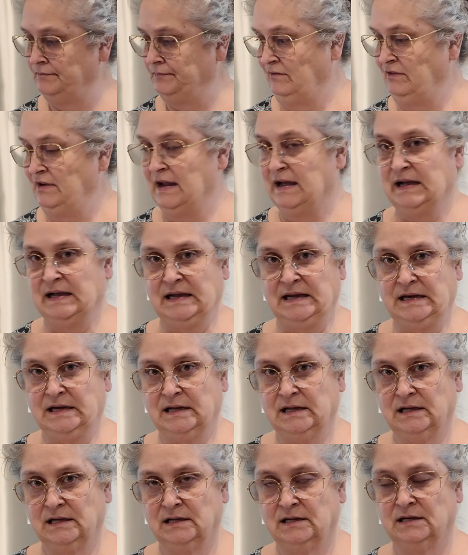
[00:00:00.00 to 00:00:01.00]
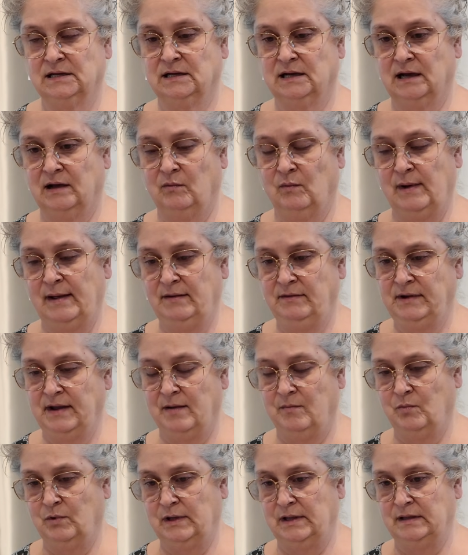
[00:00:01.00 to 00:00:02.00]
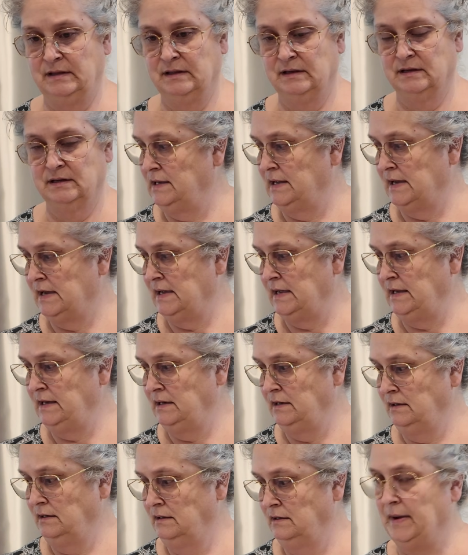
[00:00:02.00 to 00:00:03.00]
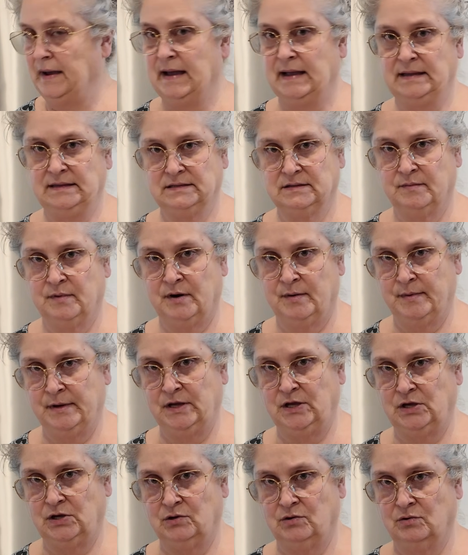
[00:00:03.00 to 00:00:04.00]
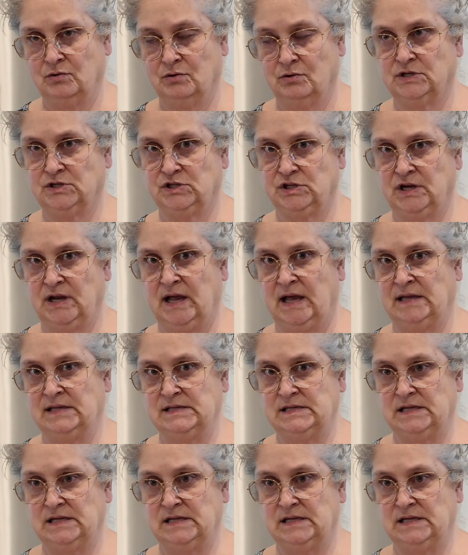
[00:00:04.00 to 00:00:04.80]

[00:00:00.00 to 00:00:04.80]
I wound up with 9 pints of barbecue. I should have had